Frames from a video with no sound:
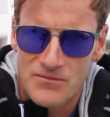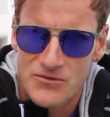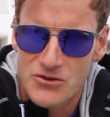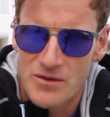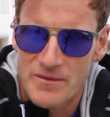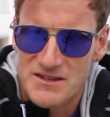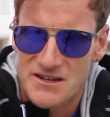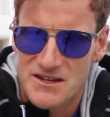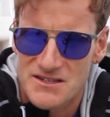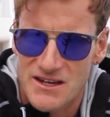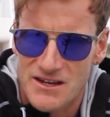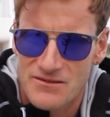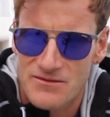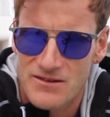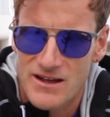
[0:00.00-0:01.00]
do the business
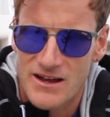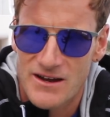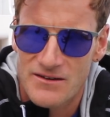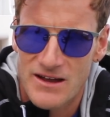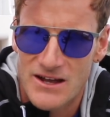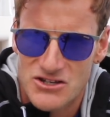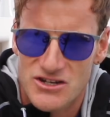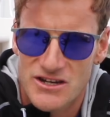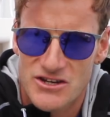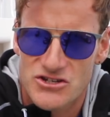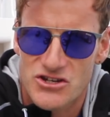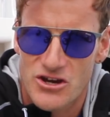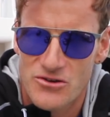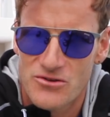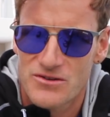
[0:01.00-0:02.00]
and actually
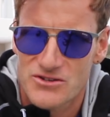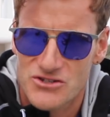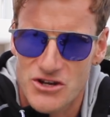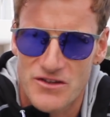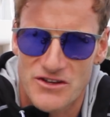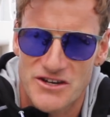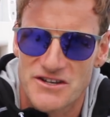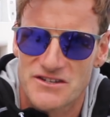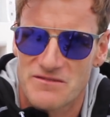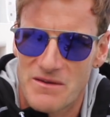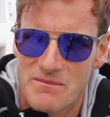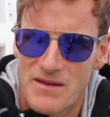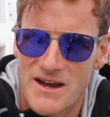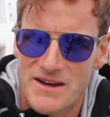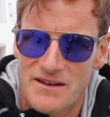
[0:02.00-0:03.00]
show that changes have
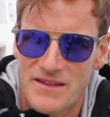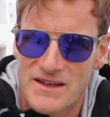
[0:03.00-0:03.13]
been made.